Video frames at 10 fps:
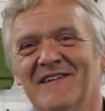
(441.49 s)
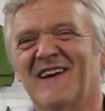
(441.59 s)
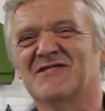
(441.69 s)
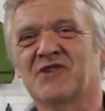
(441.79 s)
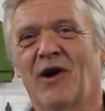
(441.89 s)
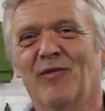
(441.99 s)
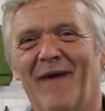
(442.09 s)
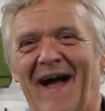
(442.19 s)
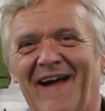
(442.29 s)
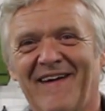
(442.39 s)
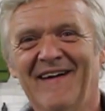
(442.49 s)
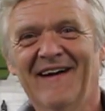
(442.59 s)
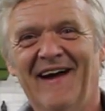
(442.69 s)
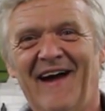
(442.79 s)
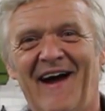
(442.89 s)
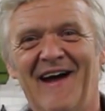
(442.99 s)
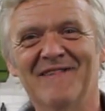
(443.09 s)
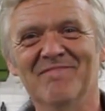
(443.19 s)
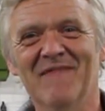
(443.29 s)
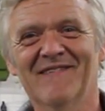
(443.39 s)
Let's go back
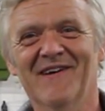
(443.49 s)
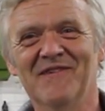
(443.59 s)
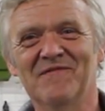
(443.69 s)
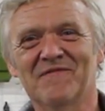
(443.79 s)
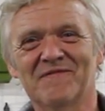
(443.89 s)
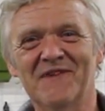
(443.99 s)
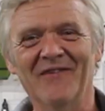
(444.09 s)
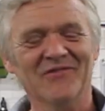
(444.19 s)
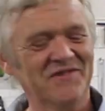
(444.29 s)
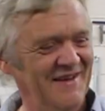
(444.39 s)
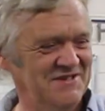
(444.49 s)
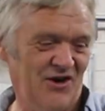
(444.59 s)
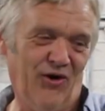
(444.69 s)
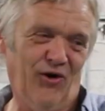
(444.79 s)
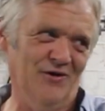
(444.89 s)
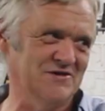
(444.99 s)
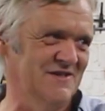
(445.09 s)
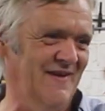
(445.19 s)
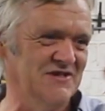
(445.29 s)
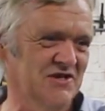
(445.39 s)
and mirrored front. That's
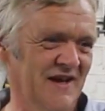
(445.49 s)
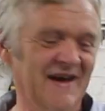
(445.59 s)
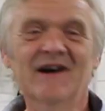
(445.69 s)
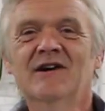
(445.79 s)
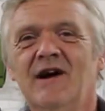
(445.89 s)
awesome, actually.